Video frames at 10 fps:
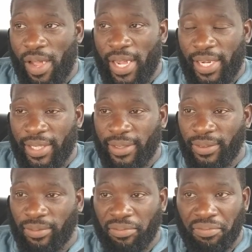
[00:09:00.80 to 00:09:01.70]

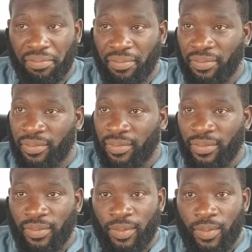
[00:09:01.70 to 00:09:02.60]
And
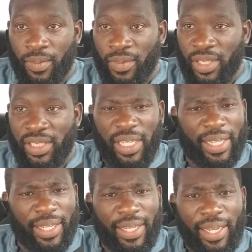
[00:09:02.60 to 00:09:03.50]
it's
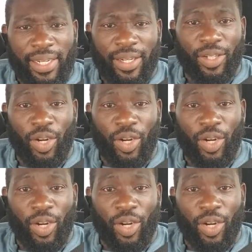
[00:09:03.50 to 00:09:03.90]
like I came out